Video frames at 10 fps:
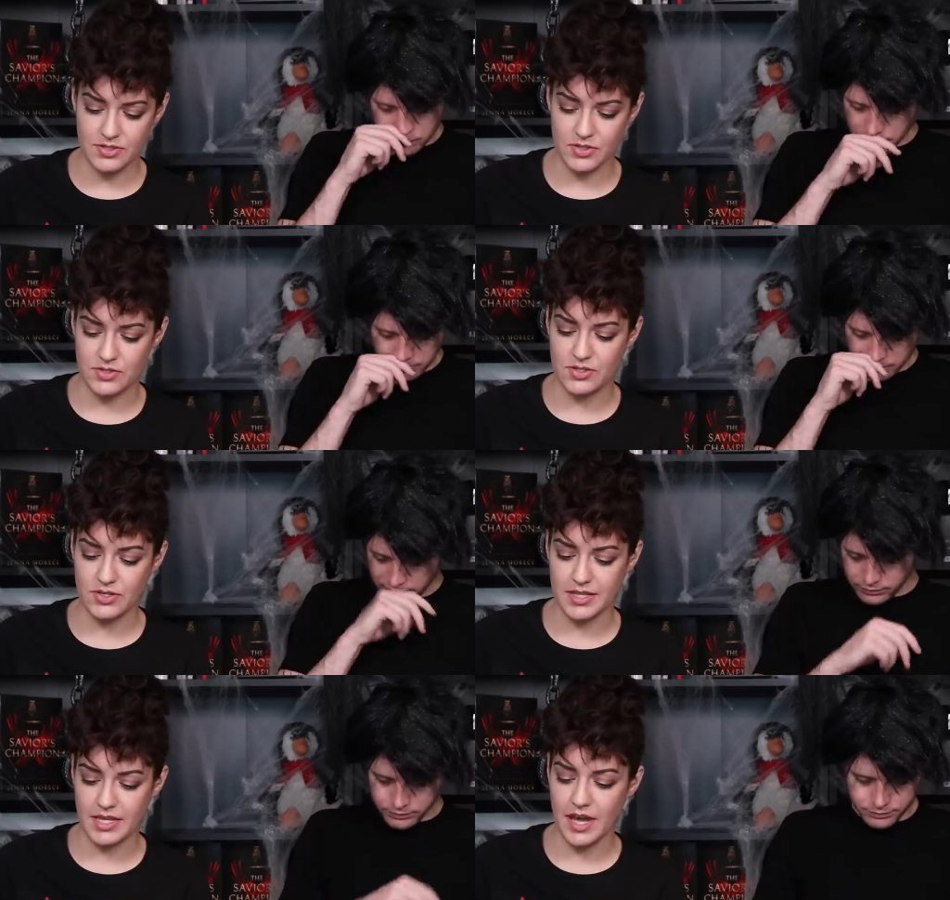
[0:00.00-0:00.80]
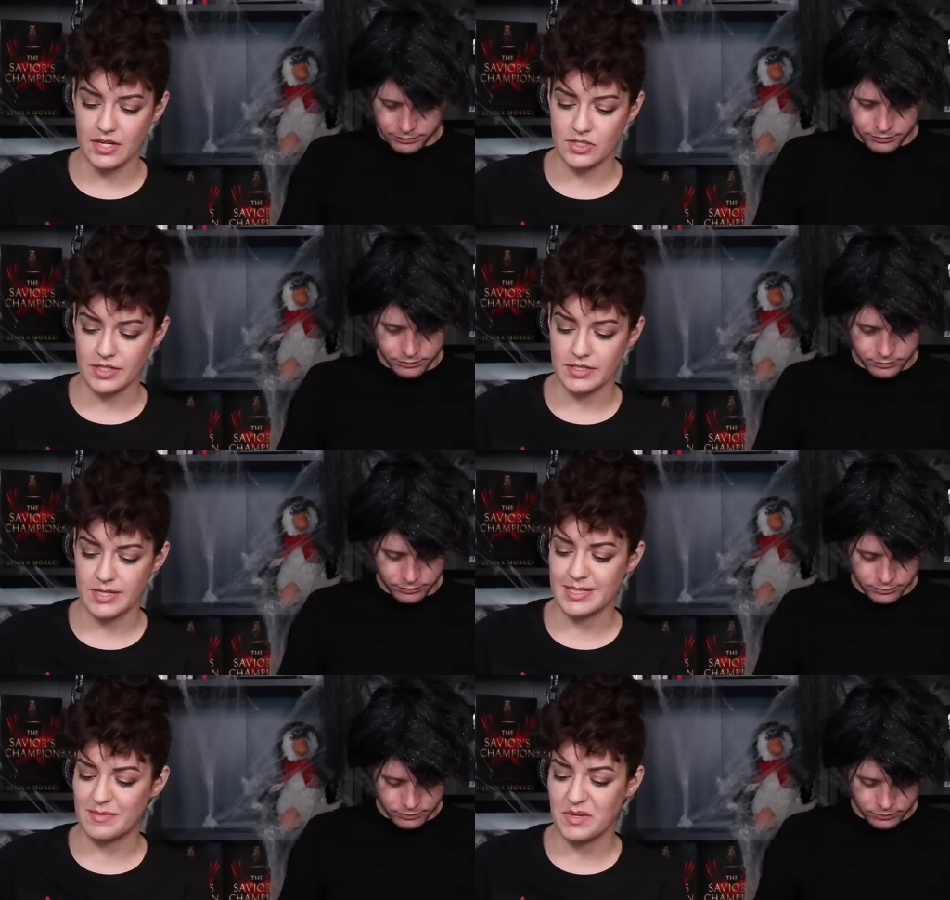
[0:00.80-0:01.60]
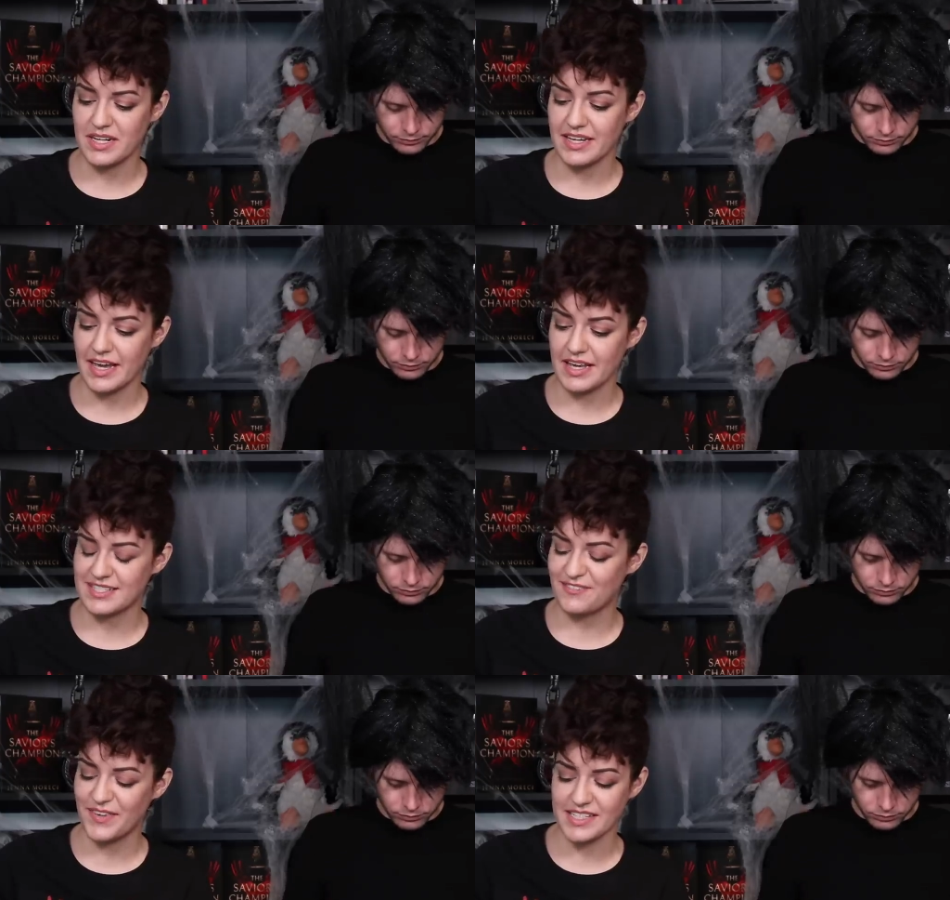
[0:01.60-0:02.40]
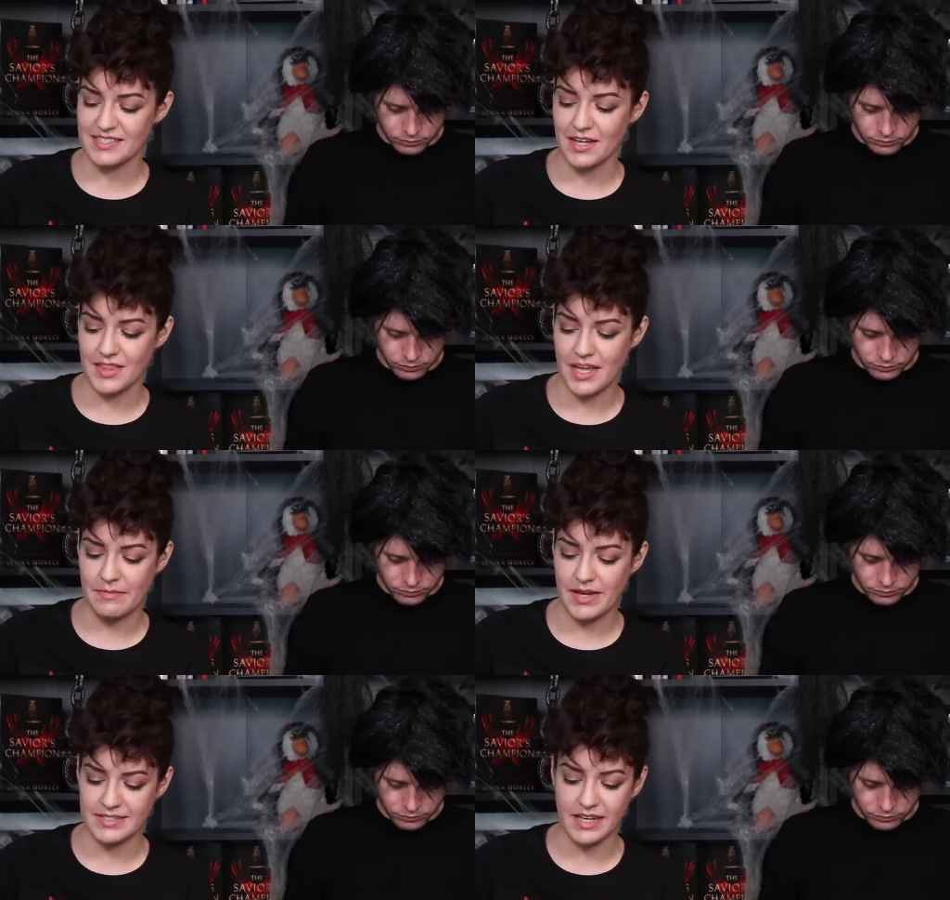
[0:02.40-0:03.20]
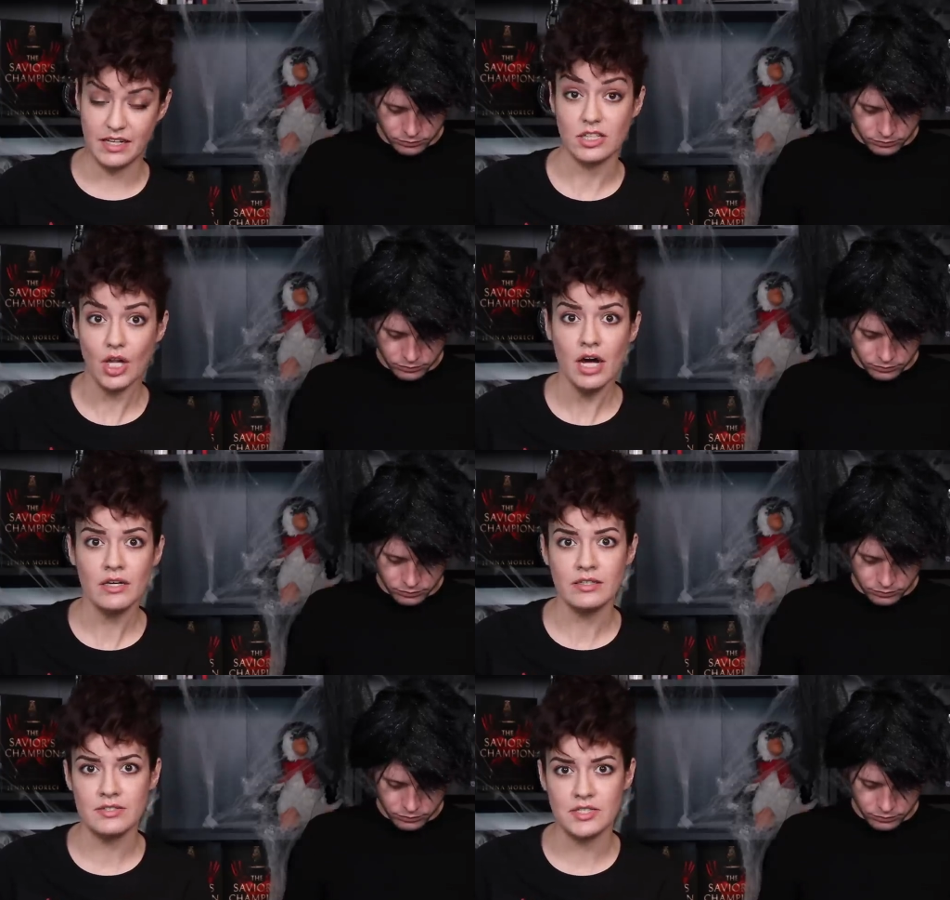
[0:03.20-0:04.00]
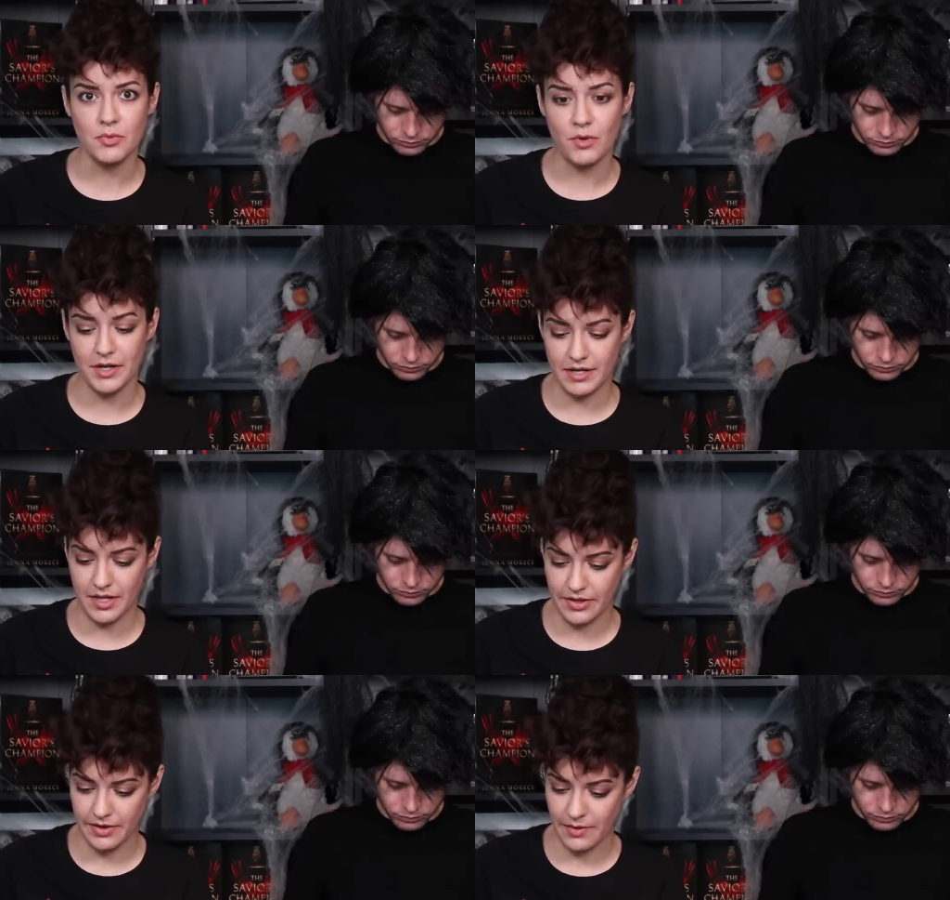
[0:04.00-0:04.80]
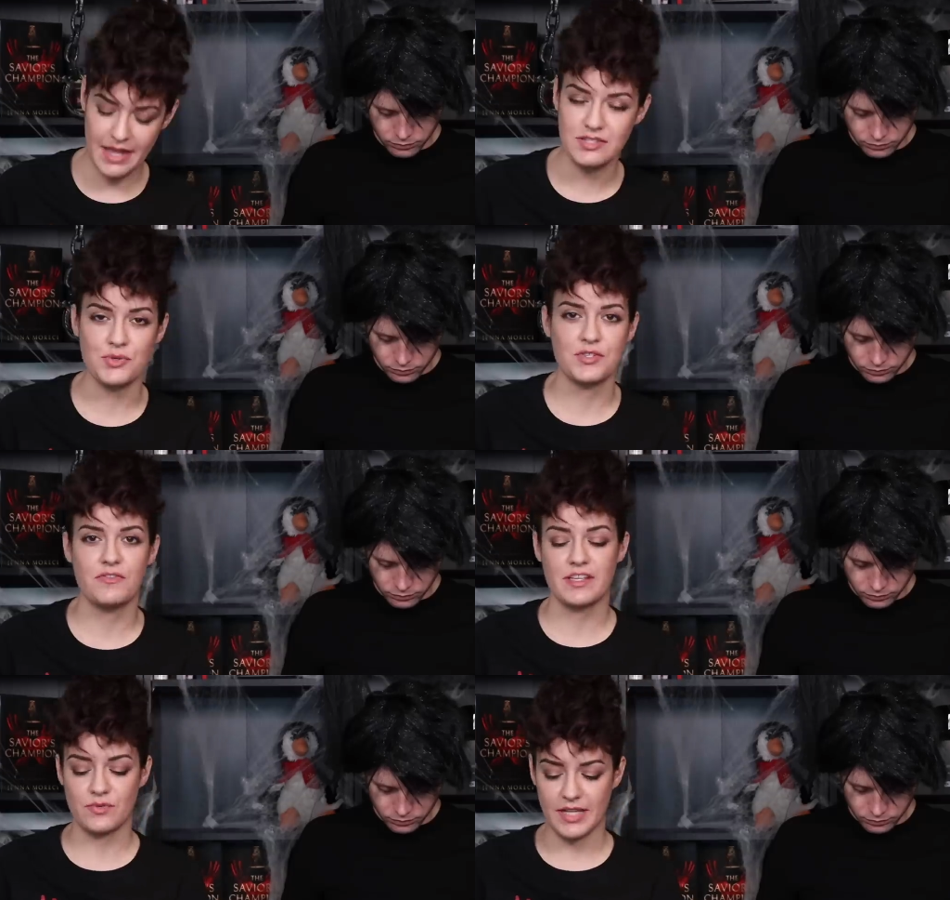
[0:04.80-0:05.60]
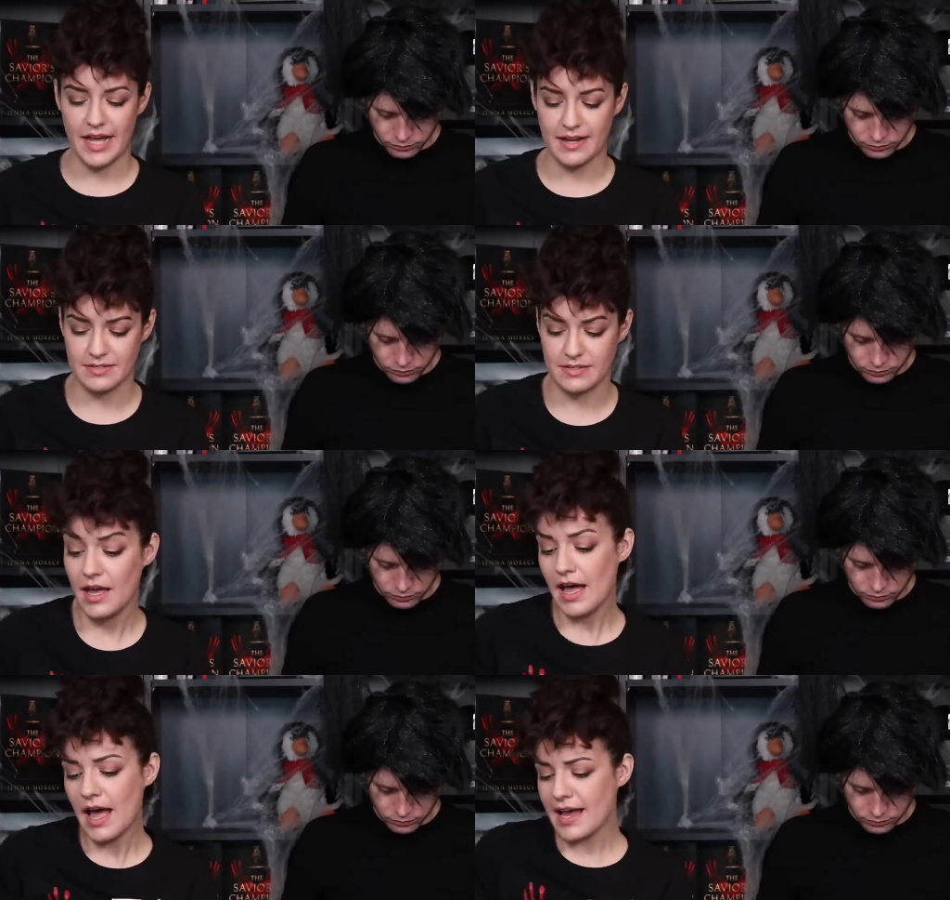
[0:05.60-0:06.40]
Speaker 1: Enzo stood at the entrance, his beady gaze fixed on them as they clung to one another. Enzo's face relaxed.